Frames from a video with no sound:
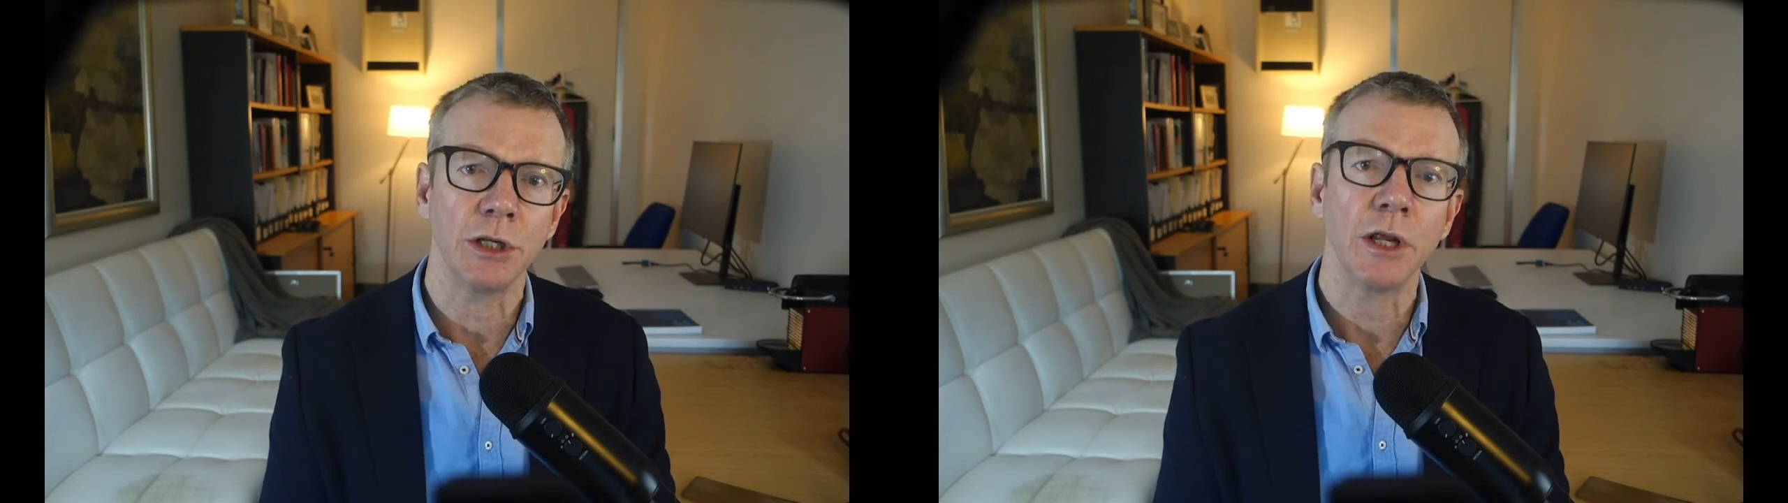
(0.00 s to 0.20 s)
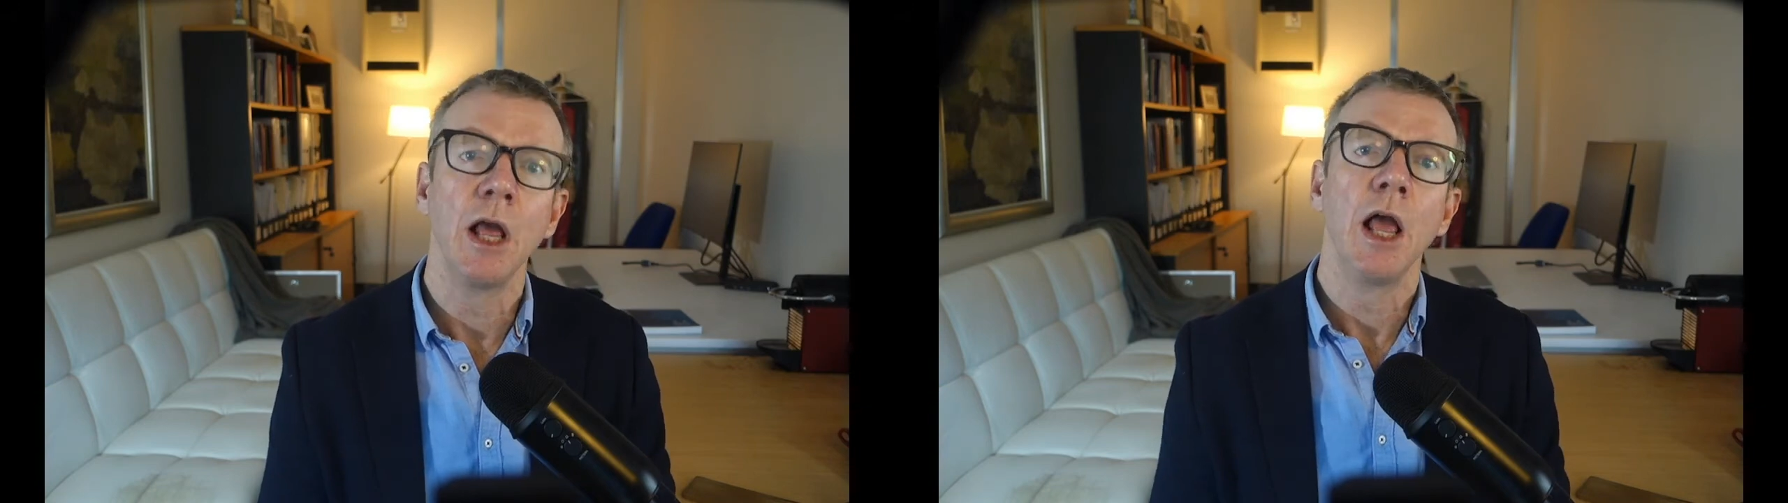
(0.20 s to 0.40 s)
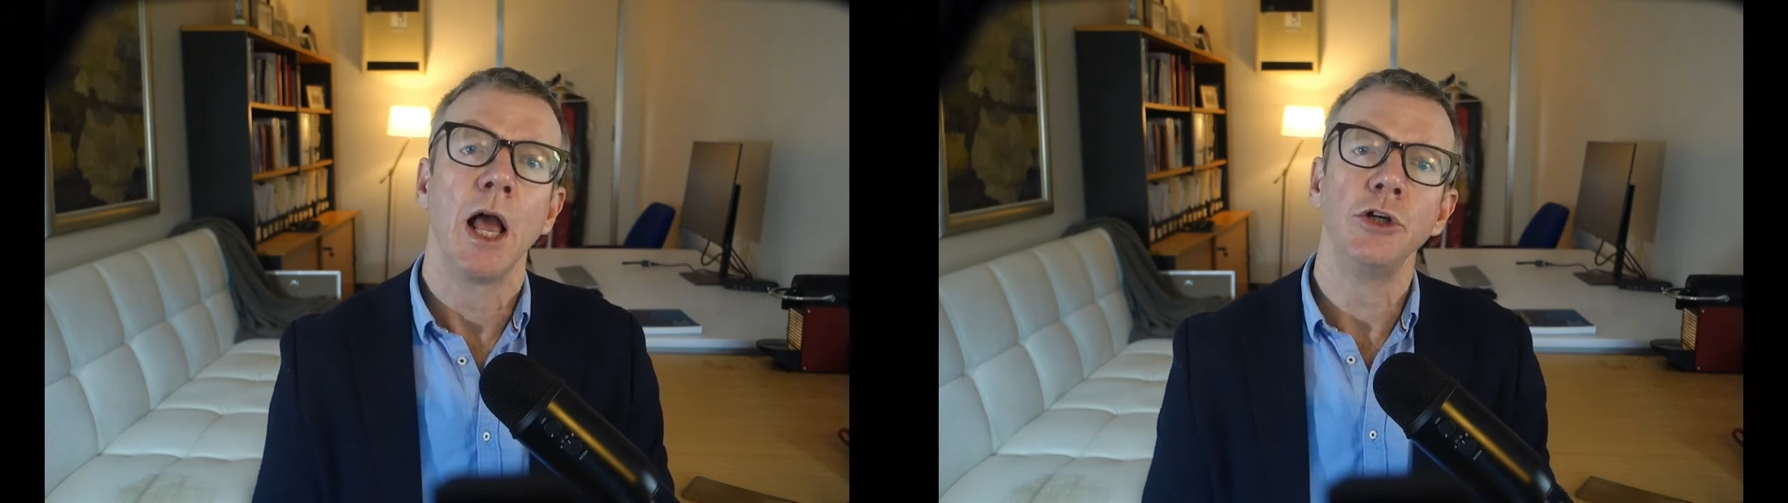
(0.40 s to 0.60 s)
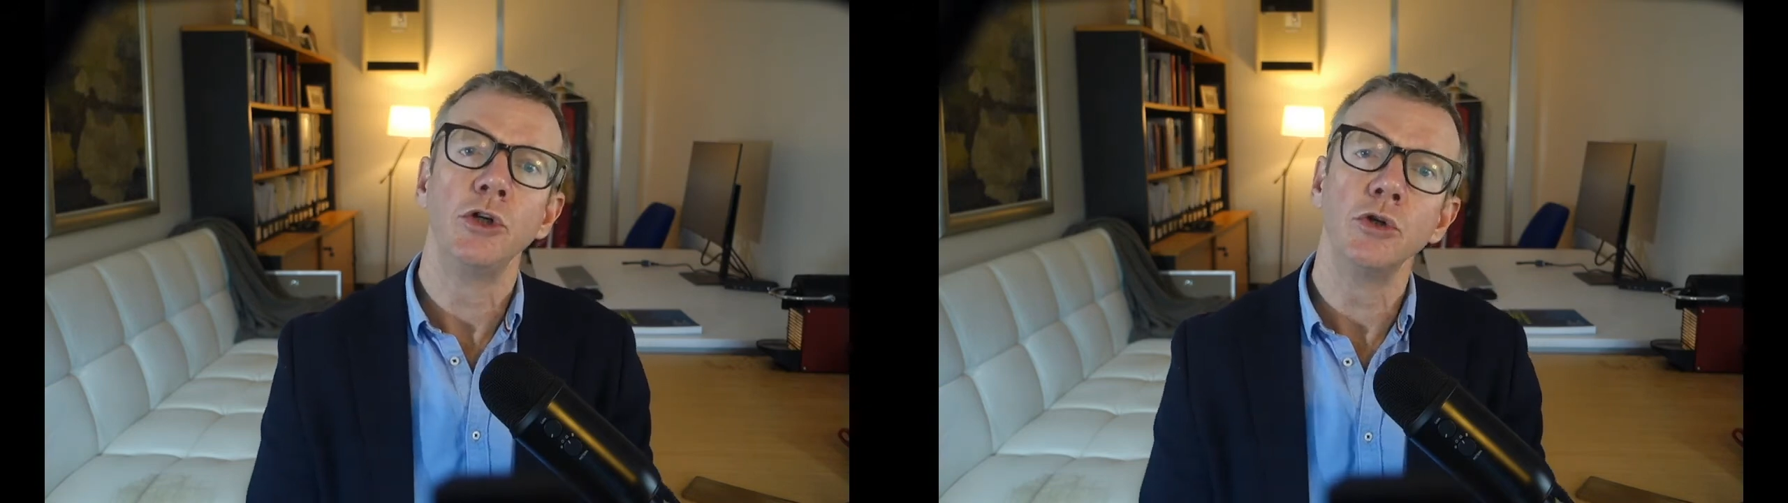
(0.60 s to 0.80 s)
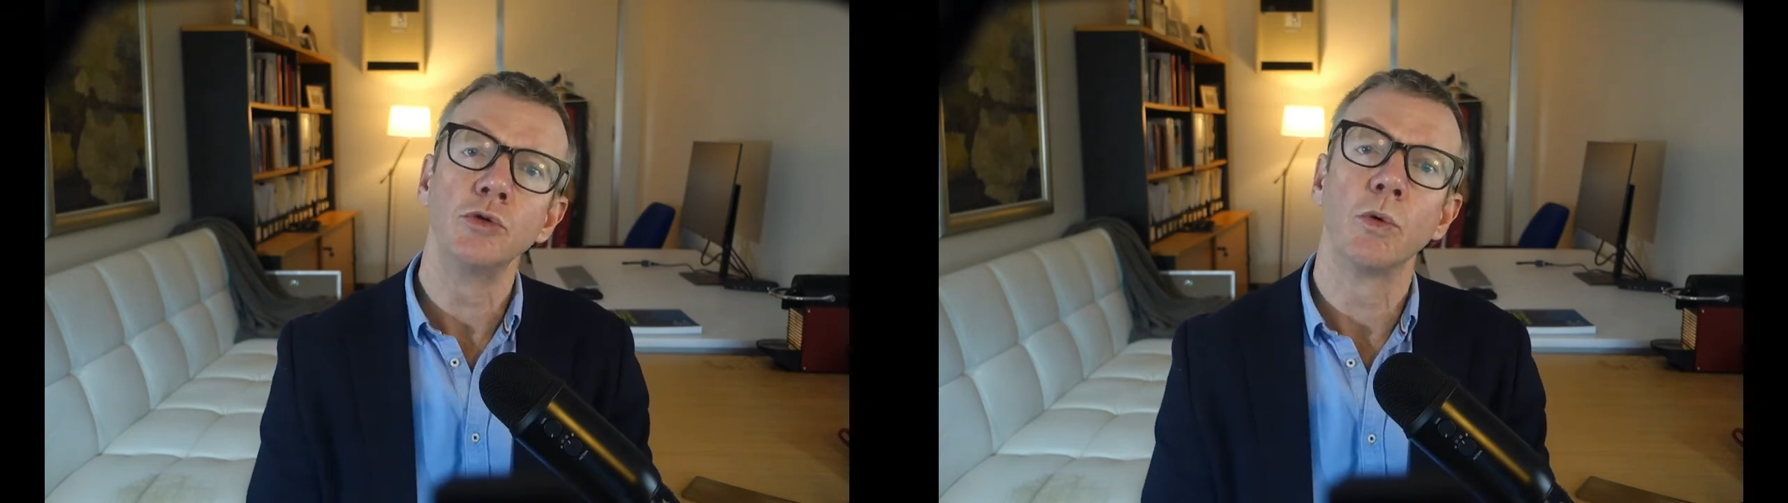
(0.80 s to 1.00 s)
and use
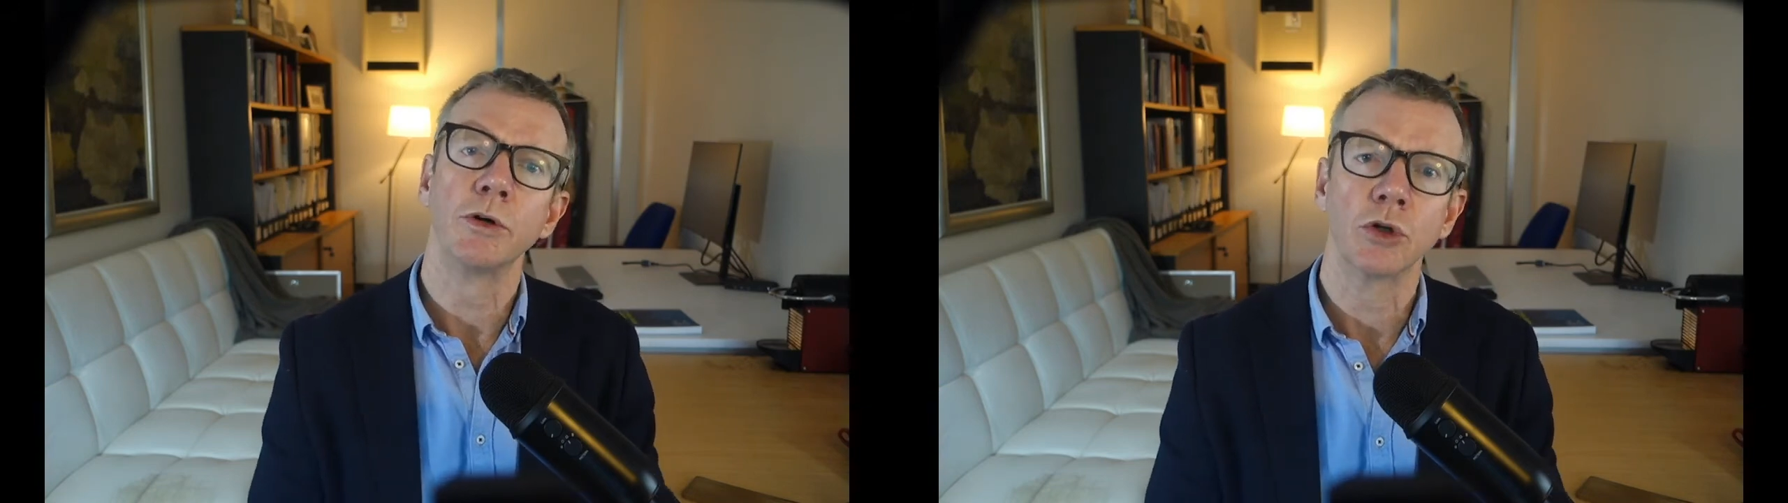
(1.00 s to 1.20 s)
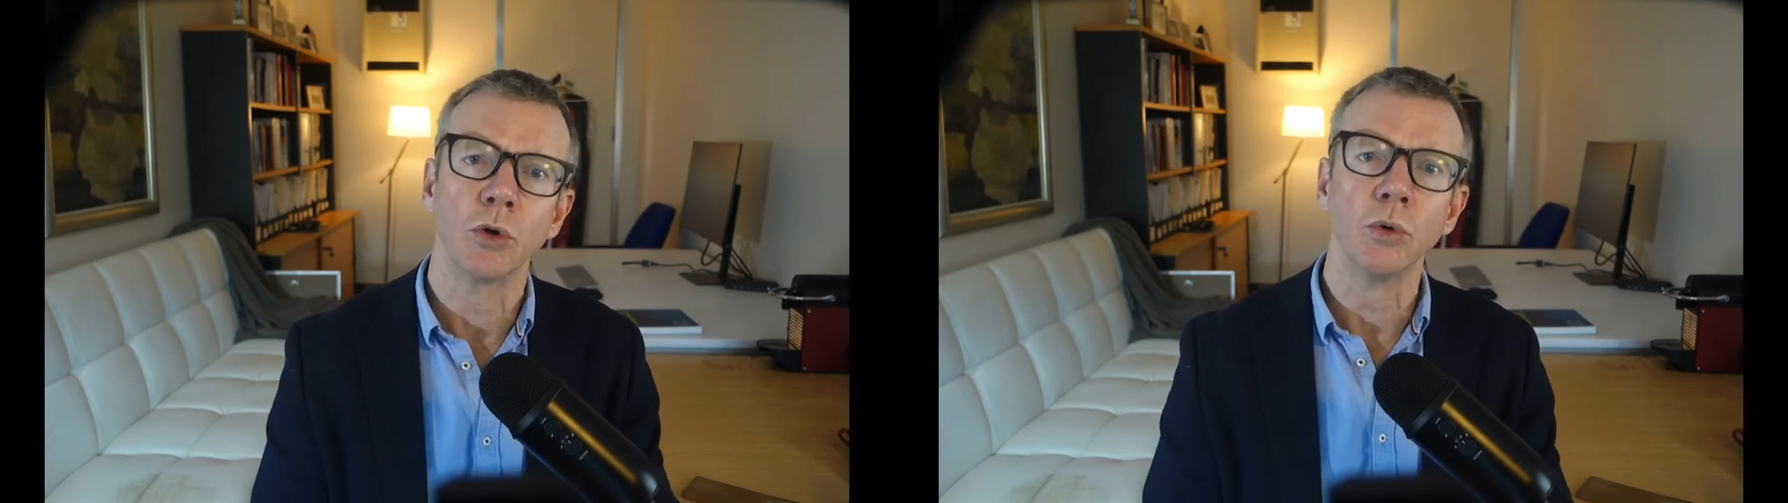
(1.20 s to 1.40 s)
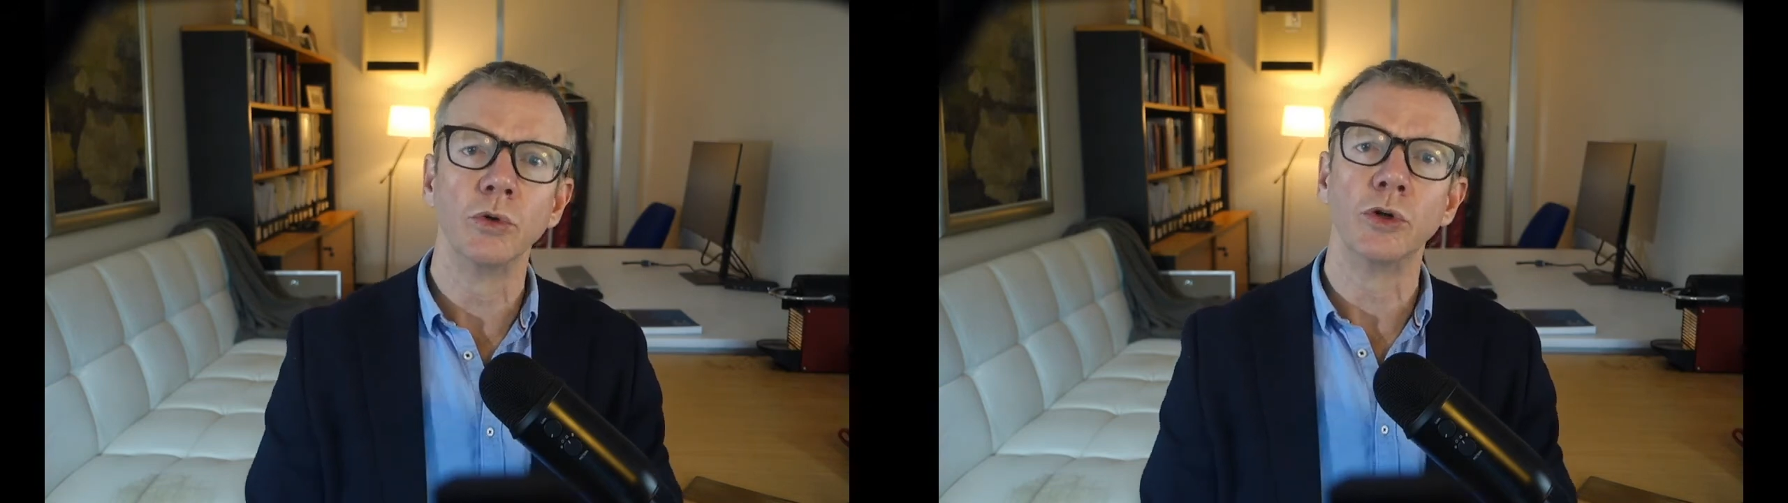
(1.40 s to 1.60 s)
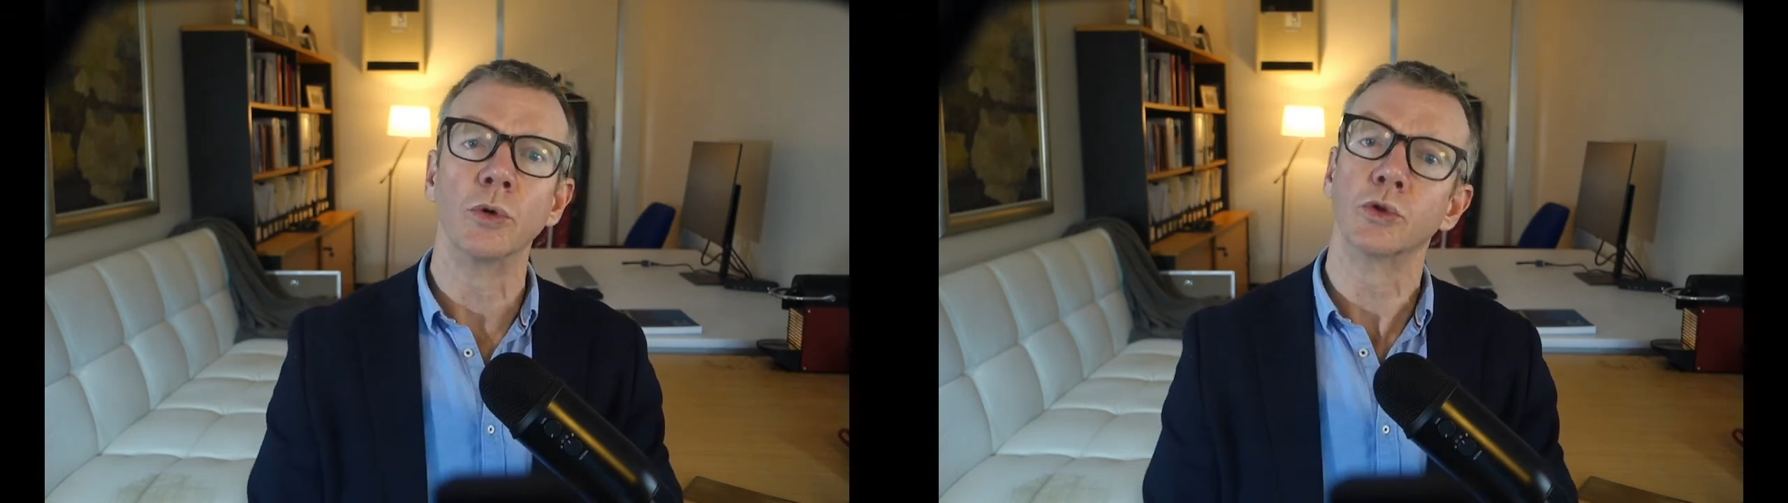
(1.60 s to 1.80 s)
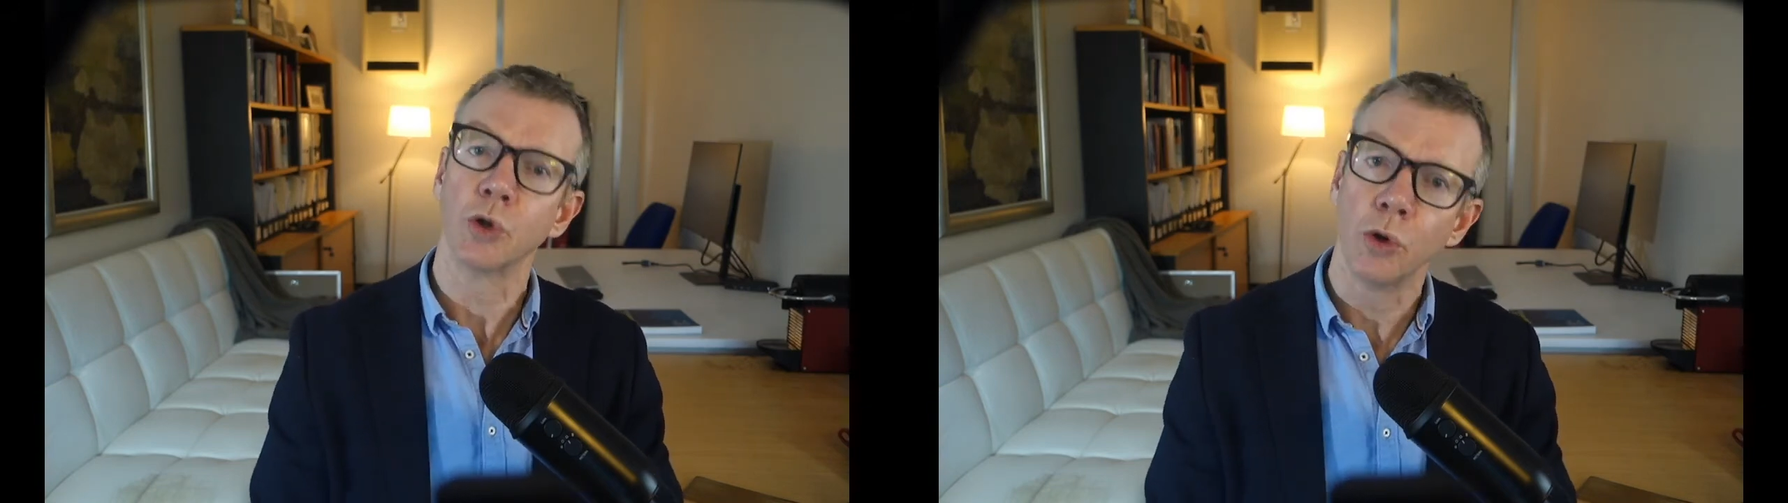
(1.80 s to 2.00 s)
what is called an
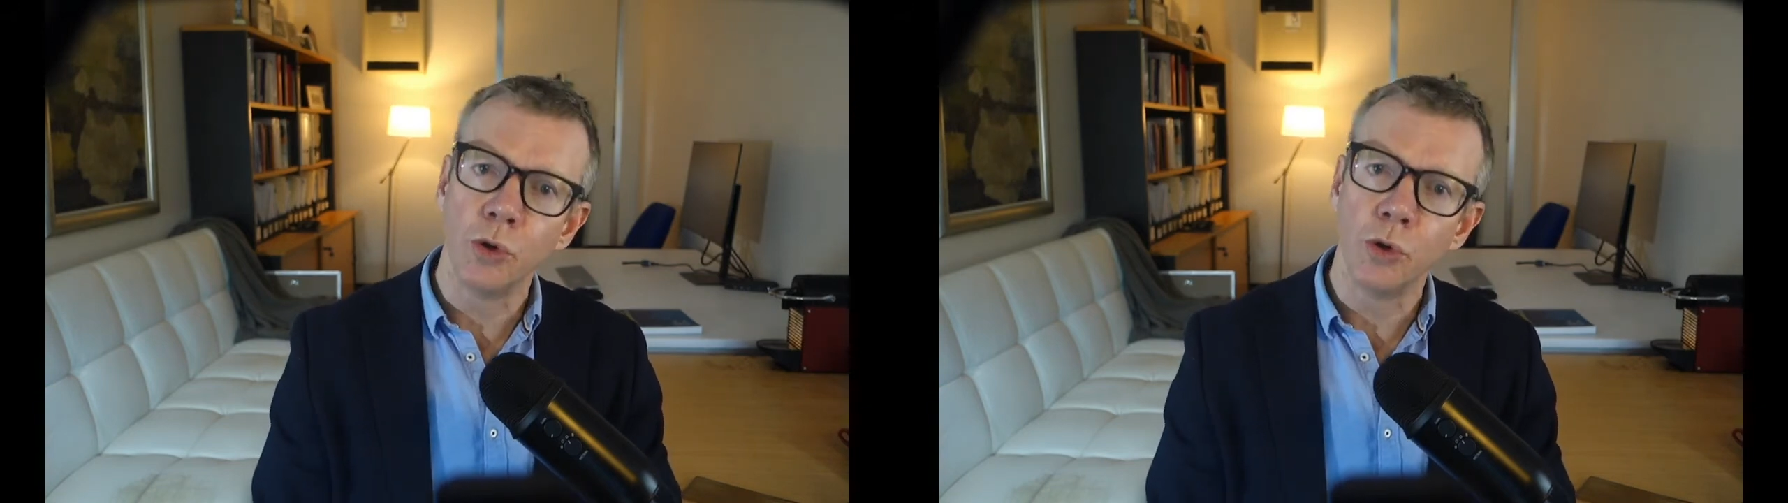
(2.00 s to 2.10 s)
alternate